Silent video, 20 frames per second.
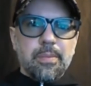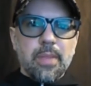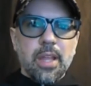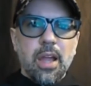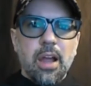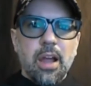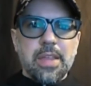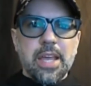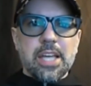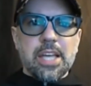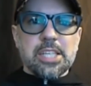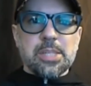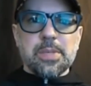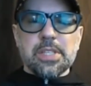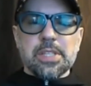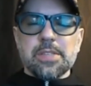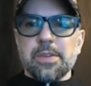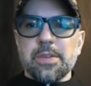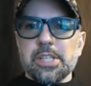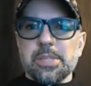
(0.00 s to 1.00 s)
are the
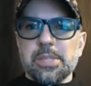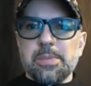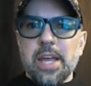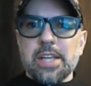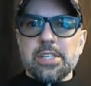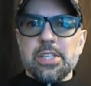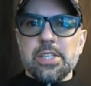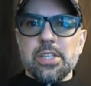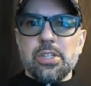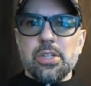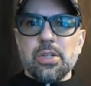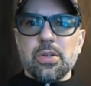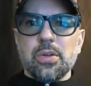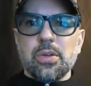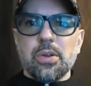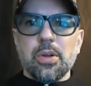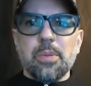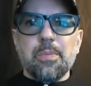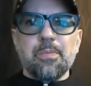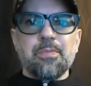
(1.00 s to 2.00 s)
estimates for the smashed into
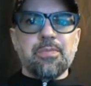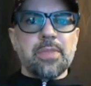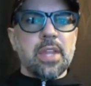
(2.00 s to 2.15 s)
group.